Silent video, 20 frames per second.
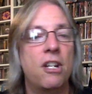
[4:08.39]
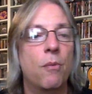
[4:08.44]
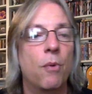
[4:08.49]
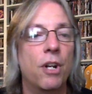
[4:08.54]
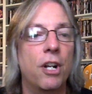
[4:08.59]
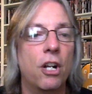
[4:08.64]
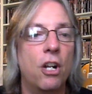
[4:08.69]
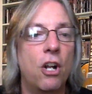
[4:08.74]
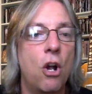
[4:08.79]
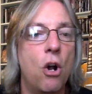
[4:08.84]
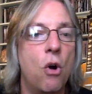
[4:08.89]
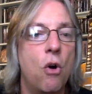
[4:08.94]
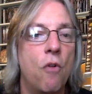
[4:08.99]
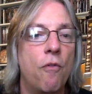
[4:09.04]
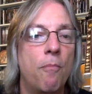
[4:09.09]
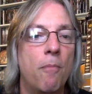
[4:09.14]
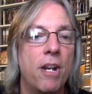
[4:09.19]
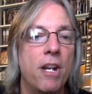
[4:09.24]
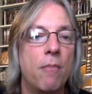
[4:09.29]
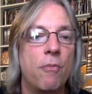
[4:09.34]
We're going to go,
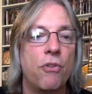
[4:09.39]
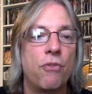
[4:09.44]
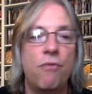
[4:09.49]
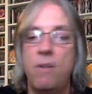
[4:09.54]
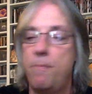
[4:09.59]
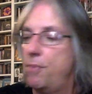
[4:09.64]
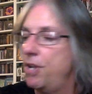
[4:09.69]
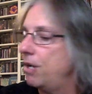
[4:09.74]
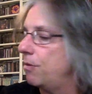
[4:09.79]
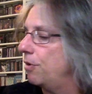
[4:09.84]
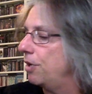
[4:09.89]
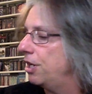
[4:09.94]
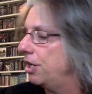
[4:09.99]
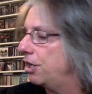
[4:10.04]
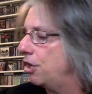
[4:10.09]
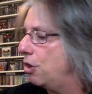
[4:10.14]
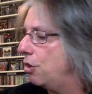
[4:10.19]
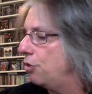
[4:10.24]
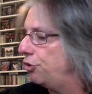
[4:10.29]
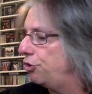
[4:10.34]
my number three pick, we're going to
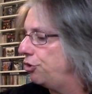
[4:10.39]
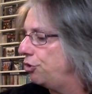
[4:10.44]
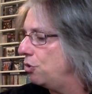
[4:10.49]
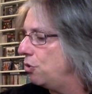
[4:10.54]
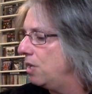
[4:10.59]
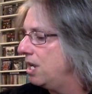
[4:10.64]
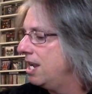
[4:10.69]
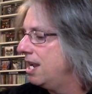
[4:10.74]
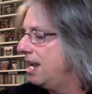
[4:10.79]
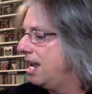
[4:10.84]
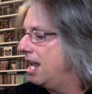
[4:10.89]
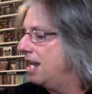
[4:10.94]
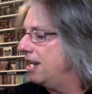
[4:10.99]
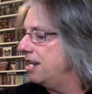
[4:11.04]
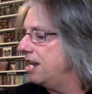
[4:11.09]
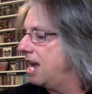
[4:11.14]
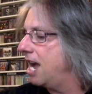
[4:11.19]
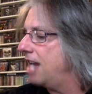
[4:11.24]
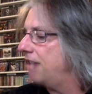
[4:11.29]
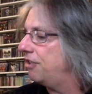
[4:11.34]
go to
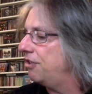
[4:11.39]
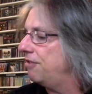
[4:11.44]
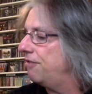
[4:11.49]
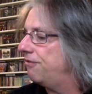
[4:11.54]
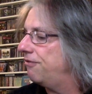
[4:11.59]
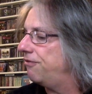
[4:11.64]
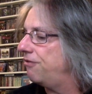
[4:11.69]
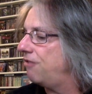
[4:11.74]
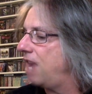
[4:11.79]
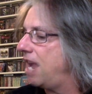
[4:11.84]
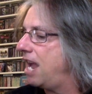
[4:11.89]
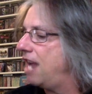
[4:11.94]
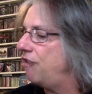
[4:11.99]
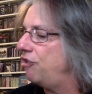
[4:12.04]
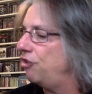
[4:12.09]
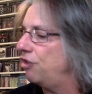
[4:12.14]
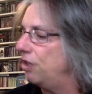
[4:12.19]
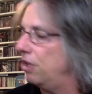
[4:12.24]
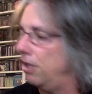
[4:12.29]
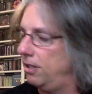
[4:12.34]
Not
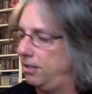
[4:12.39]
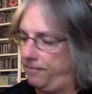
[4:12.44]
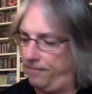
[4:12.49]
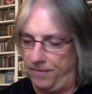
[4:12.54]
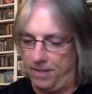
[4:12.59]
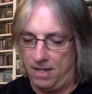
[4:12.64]
Fragile.